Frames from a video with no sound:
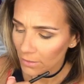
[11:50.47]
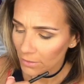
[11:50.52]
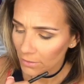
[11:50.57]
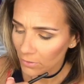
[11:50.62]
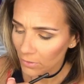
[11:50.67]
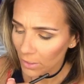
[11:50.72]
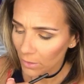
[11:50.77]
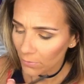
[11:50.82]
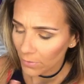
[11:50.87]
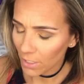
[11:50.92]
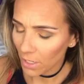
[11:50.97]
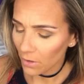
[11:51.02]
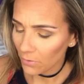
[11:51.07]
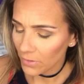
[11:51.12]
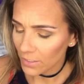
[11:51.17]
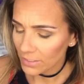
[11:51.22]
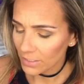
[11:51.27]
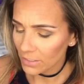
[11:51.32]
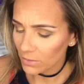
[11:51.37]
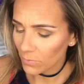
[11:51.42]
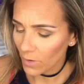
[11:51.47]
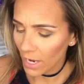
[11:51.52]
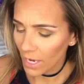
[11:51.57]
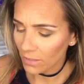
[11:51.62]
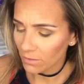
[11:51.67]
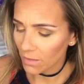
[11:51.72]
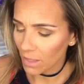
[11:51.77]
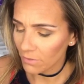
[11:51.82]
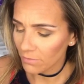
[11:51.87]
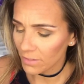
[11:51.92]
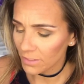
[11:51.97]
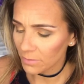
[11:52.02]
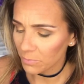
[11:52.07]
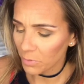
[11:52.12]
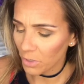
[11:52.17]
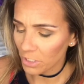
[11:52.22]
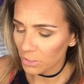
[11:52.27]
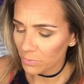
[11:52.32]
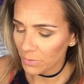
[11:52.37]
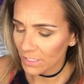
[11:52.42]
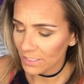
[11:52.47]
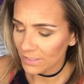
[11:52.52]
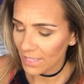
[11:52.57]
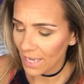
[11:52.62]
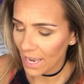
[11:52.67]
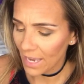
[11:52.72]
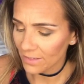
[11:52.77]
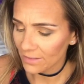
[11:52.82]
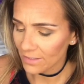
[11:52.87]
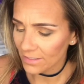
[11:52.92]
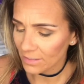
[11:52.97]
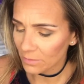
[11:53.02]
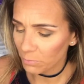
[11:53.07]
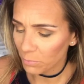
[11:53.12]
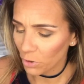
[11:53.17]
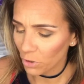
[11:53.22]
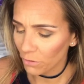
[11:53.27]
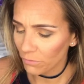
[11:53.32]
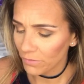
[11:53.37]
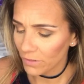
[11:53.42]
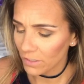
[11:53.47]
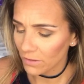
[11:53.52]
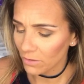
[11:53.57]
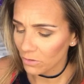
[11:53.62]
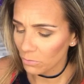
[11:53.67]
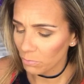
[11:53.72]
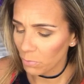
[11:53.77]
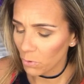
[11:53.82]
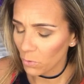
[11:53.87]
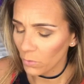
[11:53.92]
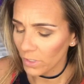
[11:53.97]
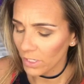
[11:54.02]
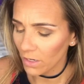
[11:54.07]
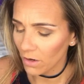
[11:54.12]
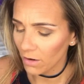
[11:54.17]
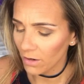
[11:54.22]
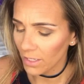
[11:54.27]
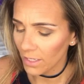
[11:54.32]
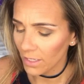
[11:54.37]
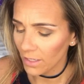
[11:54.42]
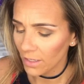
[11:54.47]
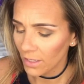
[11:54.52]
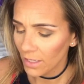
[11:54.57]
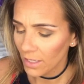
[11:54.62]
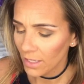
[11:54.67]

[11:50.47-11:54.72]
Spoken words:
So here we go. This is why I love this brush, because it has this perfect little point on it